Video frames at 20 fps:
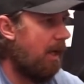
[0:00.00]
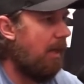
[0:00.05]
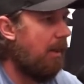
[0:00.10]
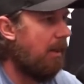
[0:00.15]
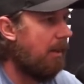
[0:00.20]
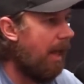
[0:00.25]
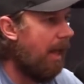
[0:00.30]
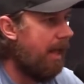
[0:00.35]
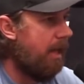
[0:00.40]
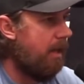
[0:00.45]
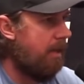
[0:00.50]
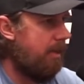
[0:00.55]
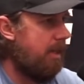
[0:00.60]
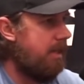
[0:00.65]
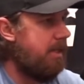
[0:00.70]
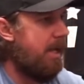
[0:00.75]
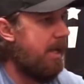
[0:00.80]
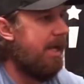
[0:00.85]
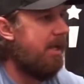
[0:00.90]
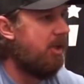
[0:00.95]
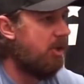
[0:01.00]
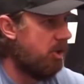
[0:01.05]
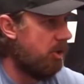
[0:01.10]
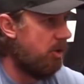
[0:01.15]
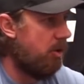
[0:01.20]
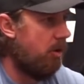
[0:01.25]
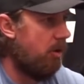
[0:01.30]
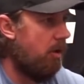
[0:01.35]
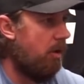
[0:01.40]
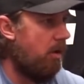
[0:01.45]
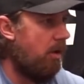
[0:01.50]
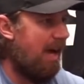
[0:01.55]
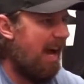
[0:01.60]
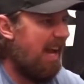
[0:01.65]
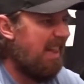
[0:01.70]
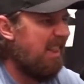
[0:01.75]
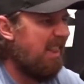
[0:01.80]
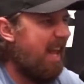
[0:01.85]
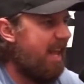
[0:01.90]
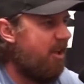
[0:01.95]
I like the danger.
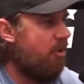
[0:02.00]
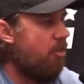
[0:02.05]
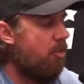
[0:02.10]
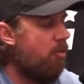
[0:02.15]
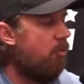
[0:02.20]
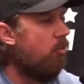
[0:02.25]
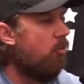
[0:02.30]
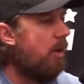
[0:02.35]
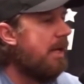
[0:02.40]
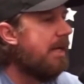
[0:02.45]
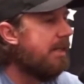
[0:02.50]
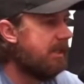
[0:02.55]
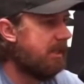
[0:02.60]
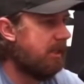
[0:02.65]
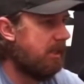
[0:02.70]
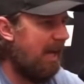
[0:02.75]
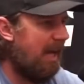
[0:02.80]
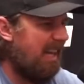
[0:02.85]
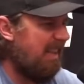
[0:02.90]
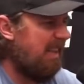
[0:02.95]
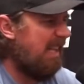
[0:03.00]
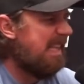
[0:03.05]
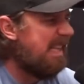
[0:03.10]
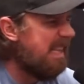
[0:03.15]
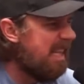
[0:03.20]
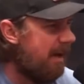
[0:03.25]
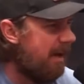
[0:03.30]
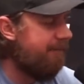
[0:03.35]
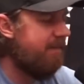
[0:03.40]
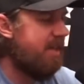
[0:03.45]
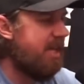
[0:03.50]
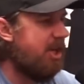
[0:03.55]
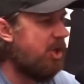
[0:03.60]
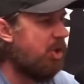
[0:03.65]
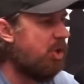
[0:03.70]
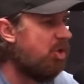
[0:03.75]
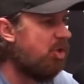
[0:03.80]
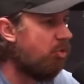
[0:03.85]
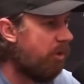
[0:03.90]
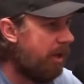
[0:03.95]
I like the risk. I love the
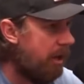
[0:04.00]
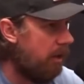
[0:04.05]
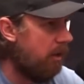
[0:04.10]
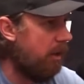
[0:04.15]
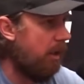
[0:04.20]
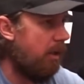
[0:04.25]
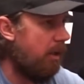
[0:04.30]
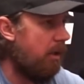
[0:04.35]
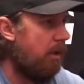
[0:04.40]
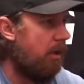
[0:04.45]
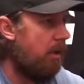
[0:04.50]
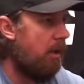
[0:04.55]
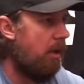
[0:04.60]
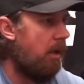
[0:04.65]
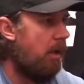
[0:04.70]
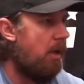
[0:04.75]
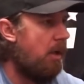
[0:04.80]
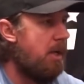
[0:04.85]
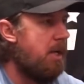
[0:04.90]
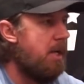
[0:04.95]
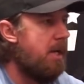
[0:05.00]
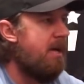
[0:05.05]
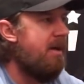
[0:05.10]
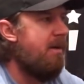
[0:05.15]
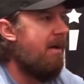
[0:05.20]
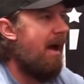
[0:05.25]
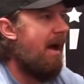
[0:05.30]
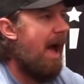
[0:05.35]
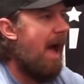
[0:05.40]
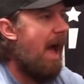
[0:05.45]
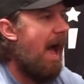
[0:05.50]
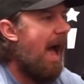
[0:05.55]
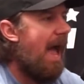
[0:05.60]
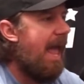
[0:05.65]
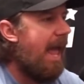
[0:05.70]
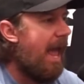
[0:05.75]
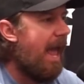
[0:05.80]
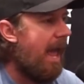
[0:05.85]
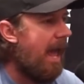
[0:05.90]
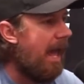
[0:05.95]
adrenaline.
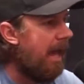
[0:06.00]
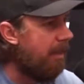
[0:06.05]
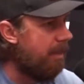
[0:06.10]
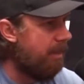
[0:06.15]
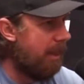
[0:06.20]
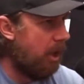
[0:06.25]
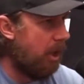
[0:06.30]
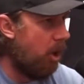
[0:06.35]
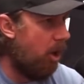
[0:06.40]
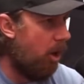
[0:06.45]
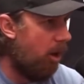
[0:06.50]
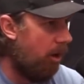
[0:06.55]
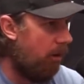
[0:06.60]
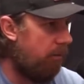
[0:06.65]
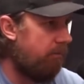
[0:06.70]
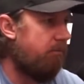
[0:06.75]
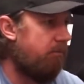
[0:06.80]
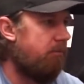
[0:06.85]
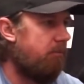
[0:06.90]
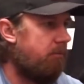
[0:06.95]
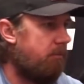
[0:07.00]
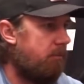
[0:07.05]
I hate the calm.